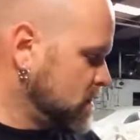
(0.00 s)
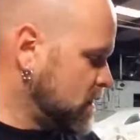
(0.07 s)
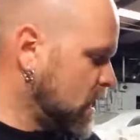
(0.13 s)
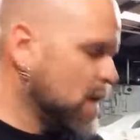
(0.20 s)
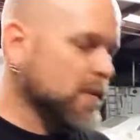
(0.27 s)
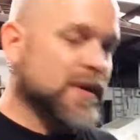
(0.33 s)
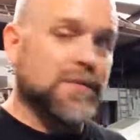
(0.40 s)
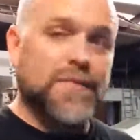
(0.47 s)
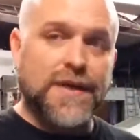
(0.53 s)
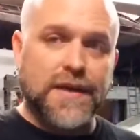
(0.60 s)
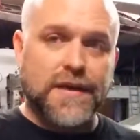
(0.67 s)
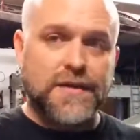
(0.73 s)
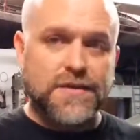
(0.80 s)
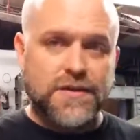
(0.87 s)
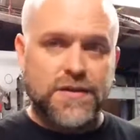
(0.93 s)
how many
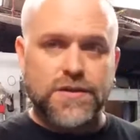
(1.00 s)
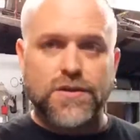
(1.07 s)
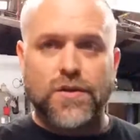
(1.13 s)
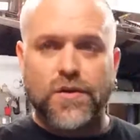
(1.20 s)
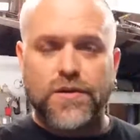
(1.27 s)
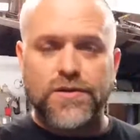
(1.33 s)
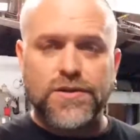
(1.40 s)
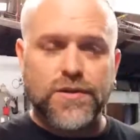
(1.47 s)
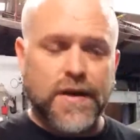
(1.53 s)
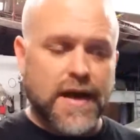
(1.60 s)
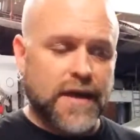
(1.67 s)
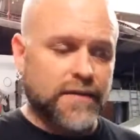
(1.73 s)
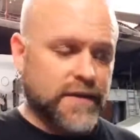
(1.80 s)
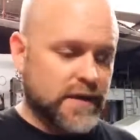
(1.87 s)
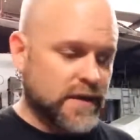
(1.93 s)
bends and turns you
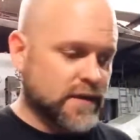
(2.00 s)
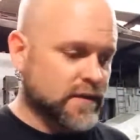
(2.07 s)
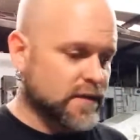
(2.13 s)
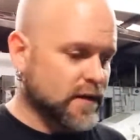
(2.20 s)
have in it.